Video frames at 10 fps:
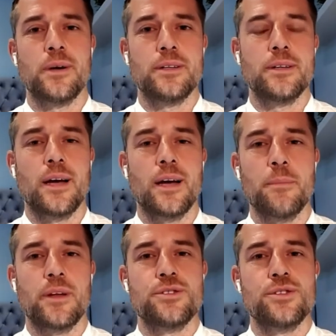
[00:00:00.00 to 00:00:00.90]
but
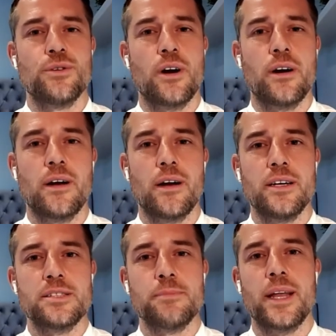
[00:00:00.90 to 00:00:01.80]
I'm not
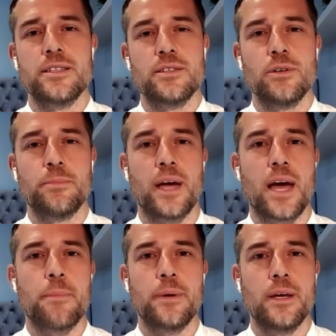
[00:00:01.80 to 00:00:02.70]
sure his manager would be
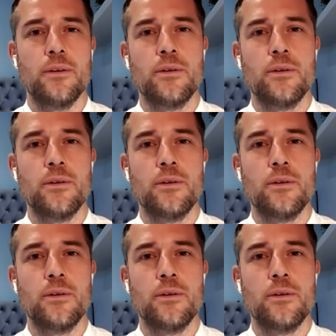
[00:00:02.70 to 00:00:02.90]
happy.